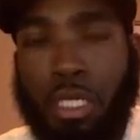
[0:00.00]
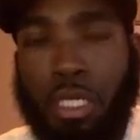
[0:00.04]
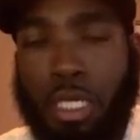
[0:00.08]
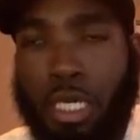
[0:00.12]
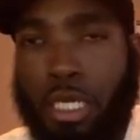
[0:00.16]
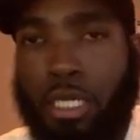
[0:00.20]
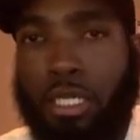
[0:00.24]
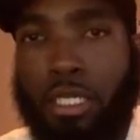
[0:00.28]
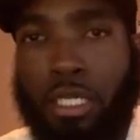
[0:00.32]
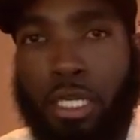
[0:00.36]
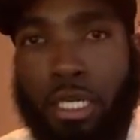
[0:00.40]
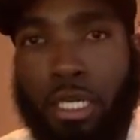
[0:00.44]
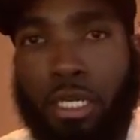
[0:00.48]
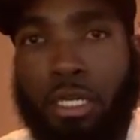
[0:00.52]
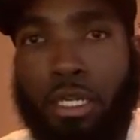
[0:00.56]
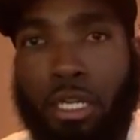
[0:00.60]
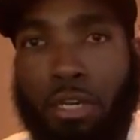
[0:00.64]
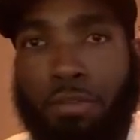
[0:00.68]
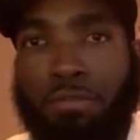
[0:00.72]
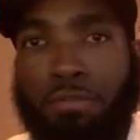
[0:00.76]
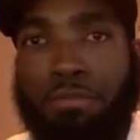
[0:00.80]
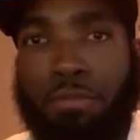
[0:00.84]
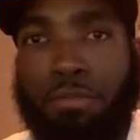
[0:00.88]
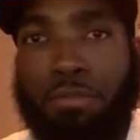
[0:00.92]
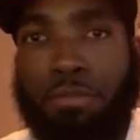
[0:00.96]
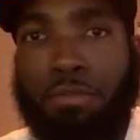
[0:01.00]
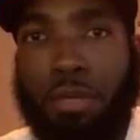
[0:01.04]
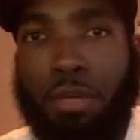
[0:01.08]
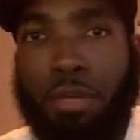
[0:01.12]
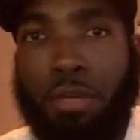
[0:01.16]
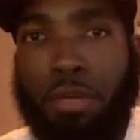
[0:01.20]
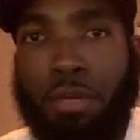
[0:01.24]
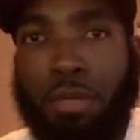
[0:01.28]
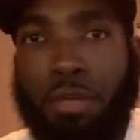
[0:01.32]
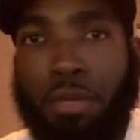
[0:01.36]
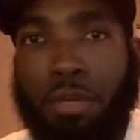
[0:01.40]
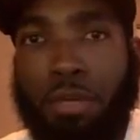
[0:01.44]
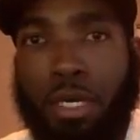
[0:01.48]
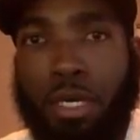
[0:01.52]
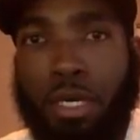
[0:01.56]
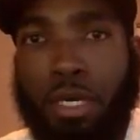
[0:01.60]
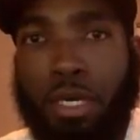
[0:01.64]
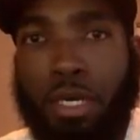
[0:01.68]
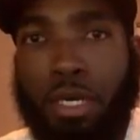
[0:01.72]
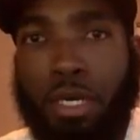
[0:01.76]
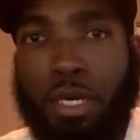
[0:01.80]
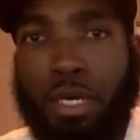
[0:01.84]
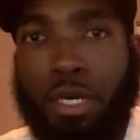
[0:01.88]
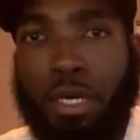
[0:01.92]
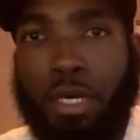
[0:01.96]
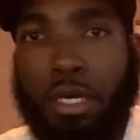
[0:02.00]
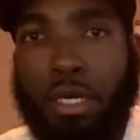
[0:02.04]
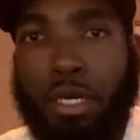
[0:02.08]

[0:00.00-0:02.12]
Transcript: Get get enough money out of the market,